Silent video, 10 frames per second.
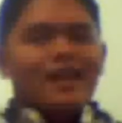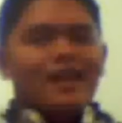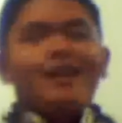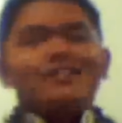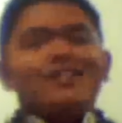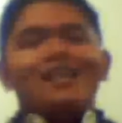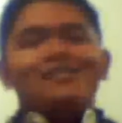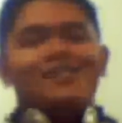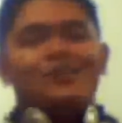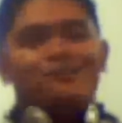Let's ask
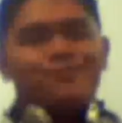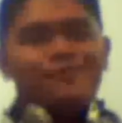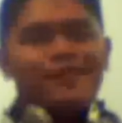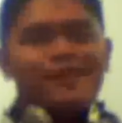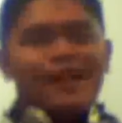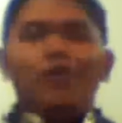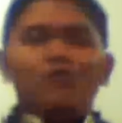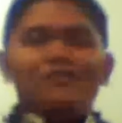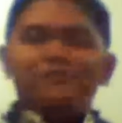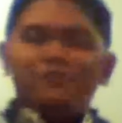them how
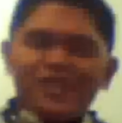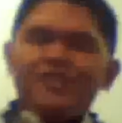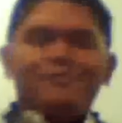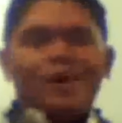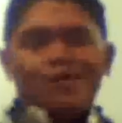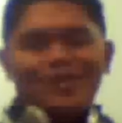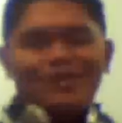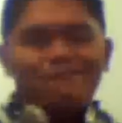they feel about it.